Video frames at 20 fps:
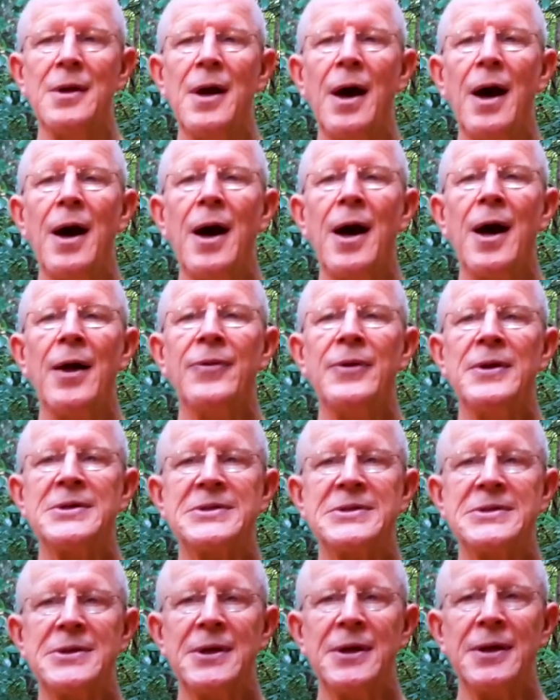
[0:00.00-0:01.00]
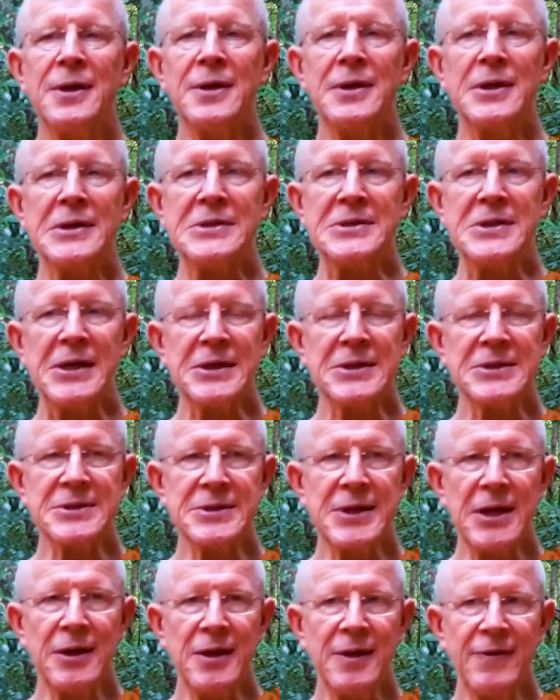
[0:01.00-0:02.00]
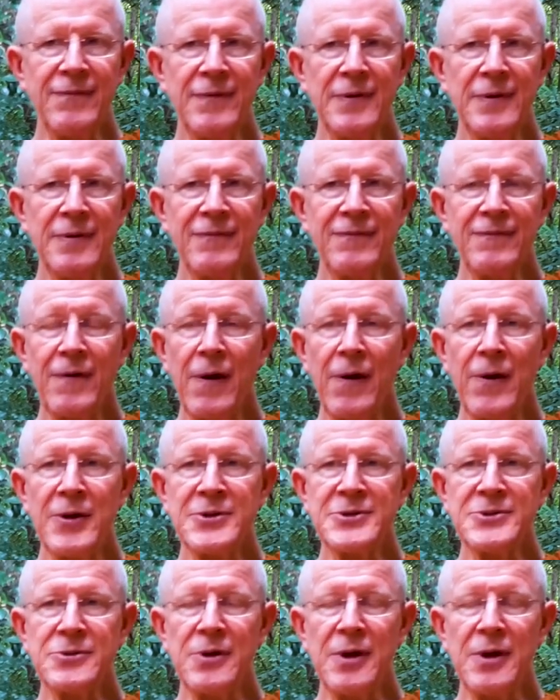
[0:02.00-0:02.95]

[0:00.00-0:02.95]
There's the ticks that live in the forest.